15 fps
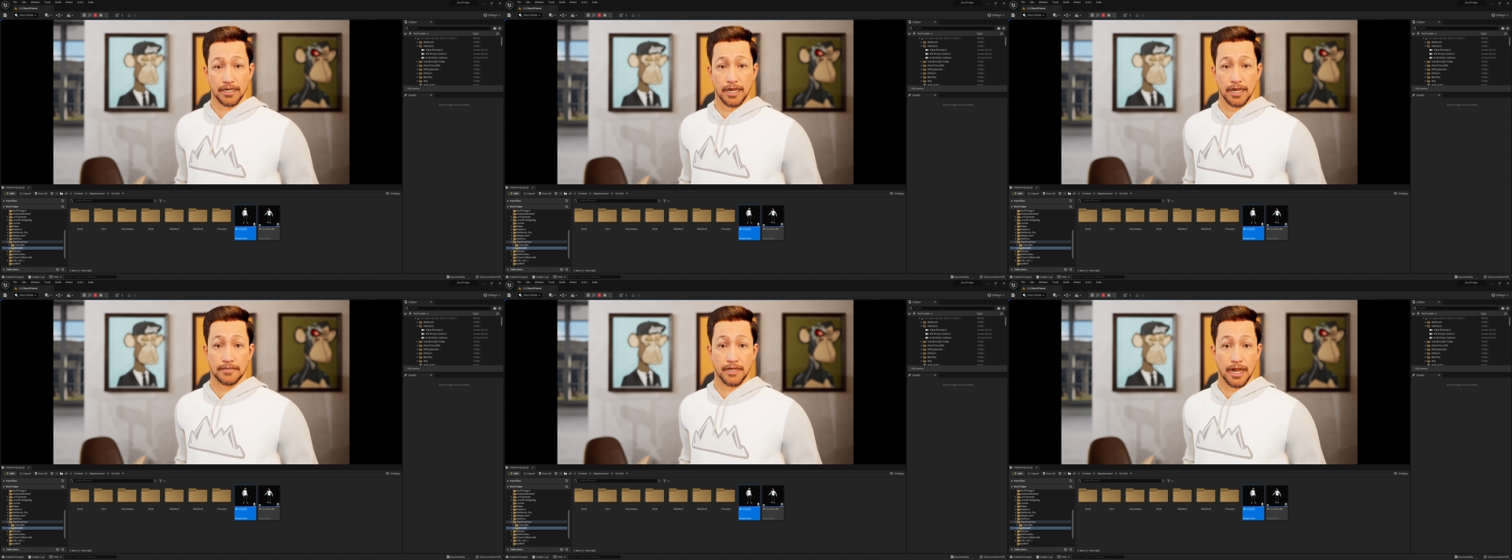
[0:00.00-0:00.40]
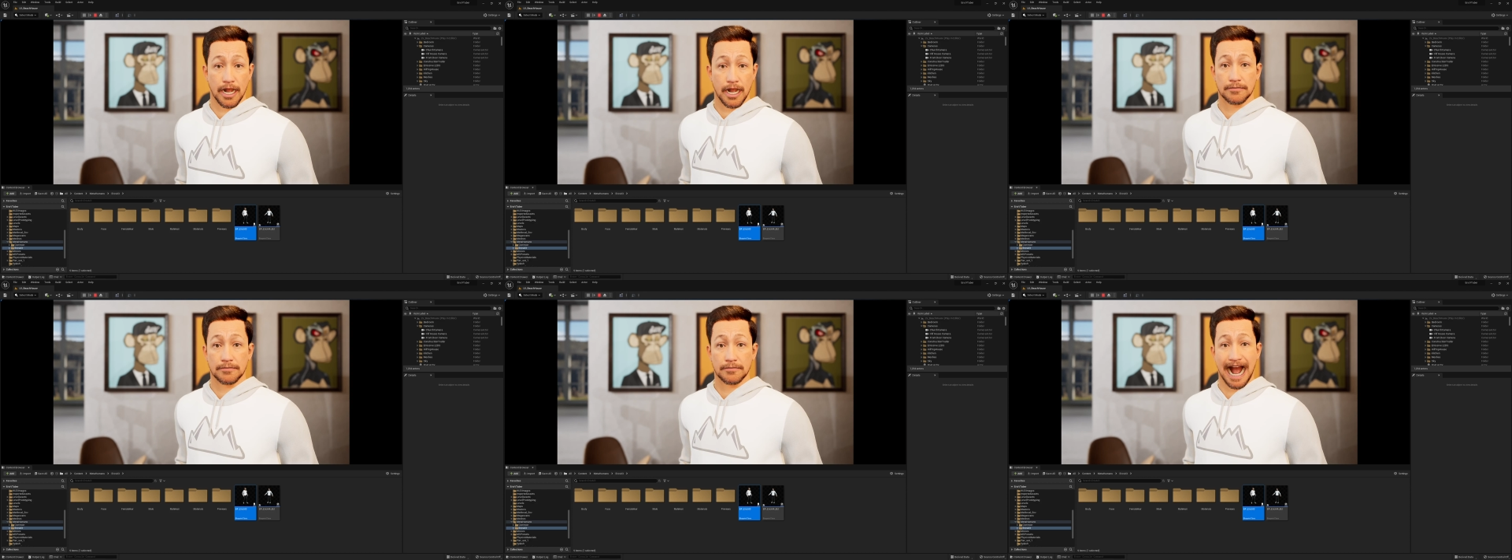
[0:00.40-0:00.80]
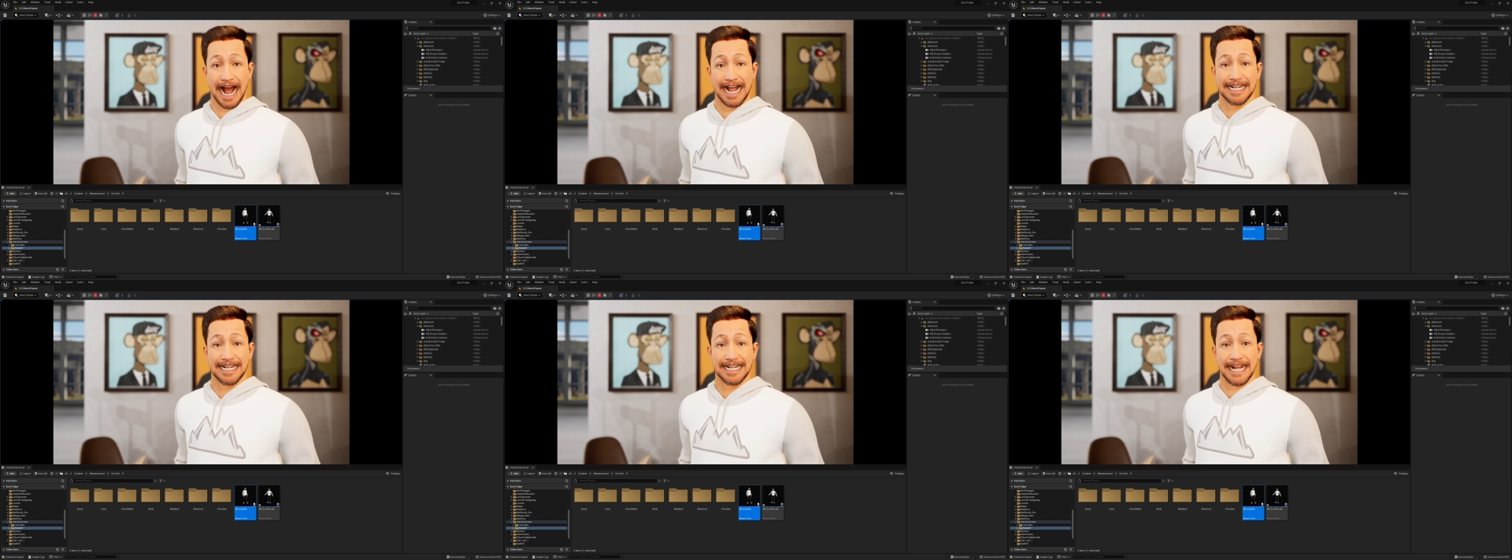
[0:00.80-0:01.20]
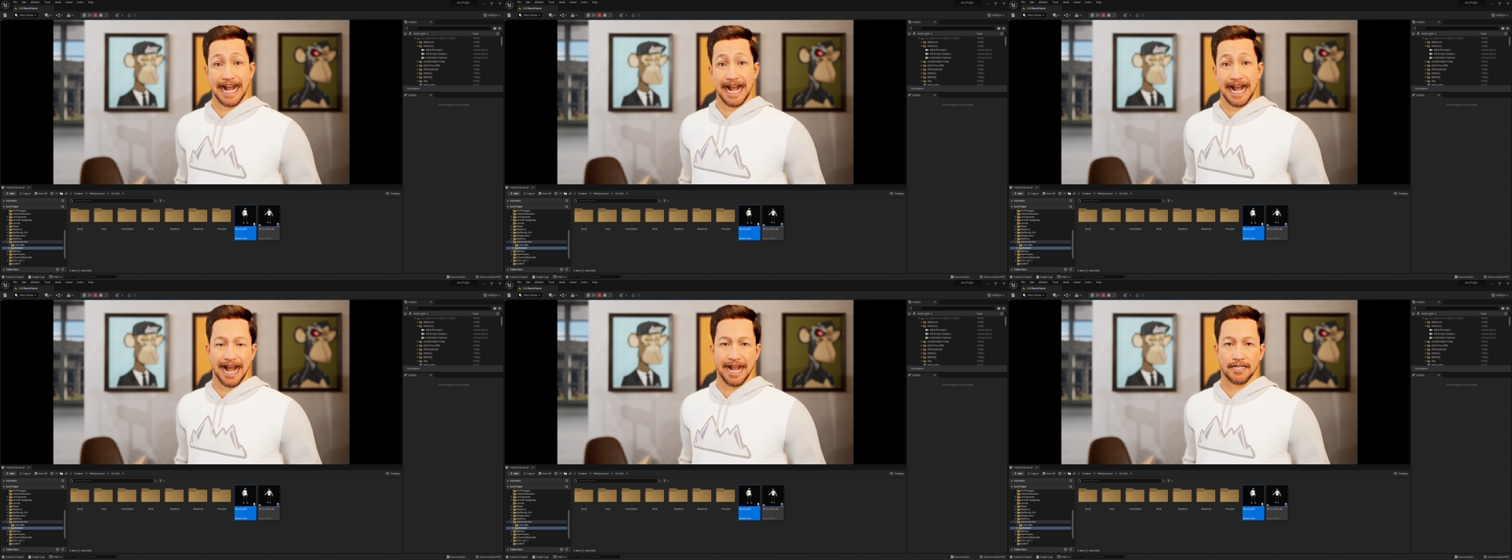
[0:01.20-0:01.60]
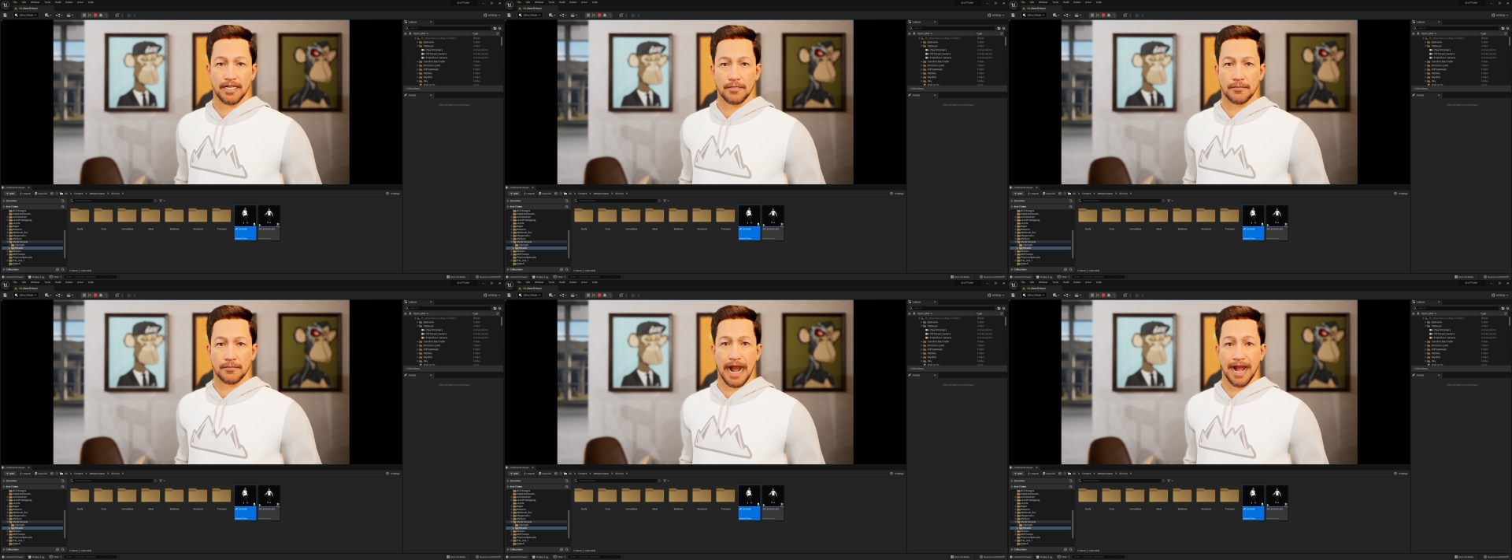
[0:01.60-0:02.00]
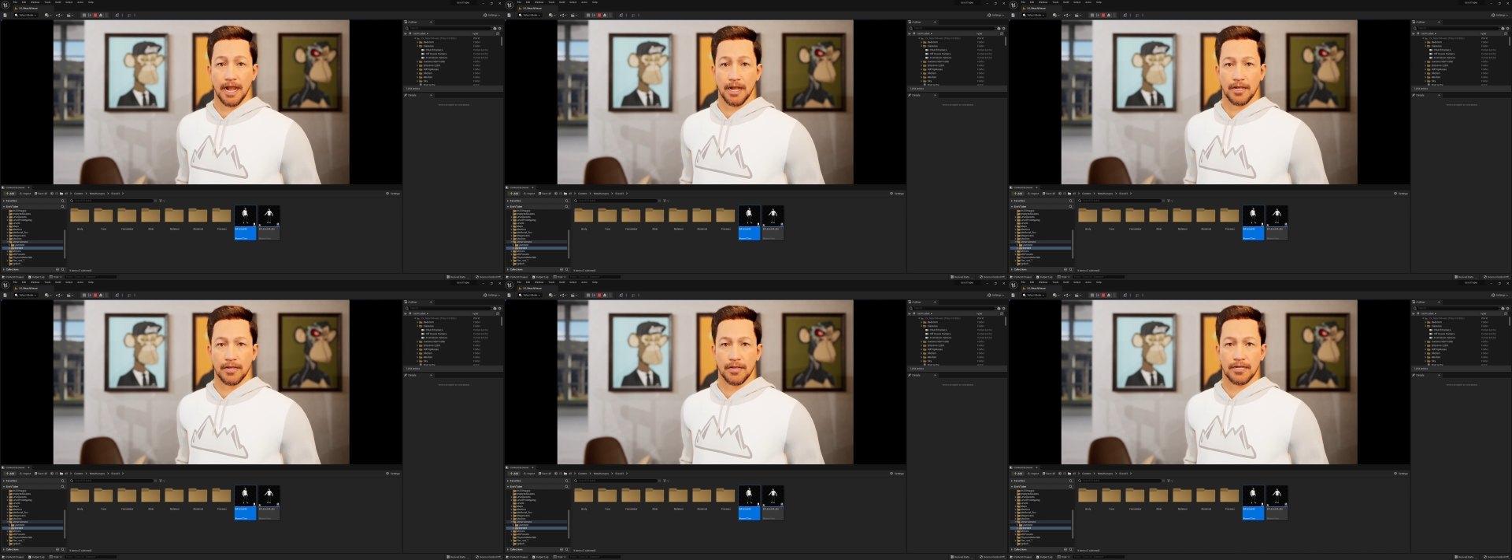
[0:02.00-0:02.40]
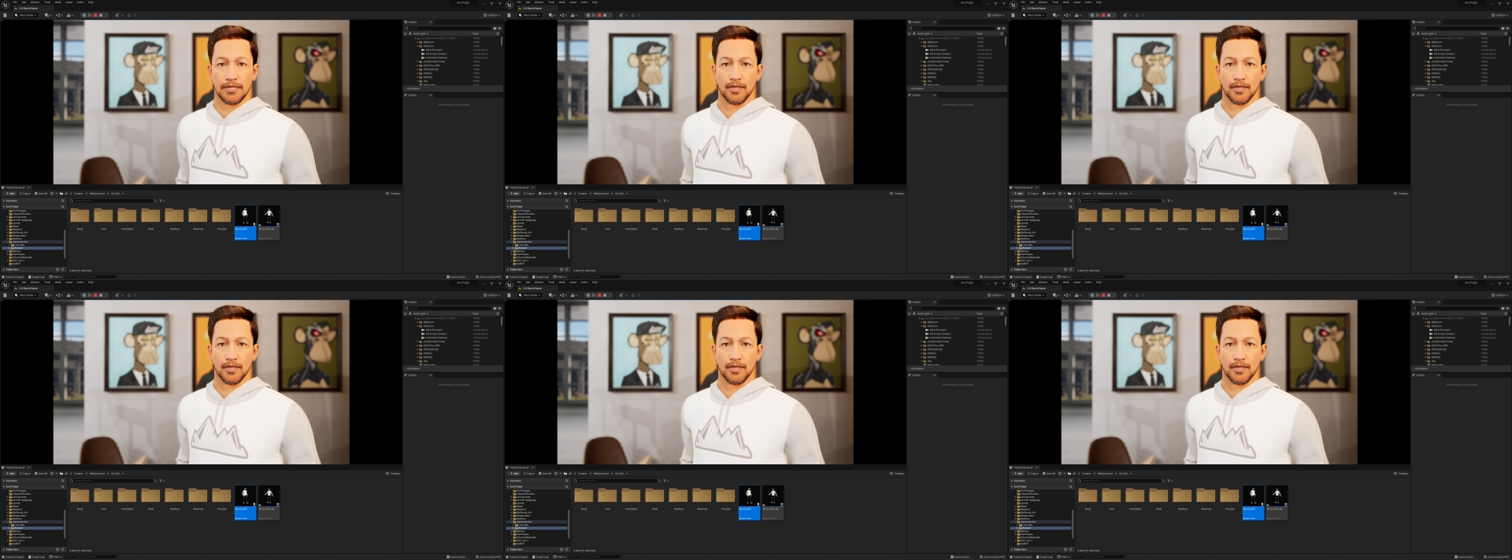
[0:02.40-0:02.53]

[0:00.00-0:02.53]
for your face and your mouth.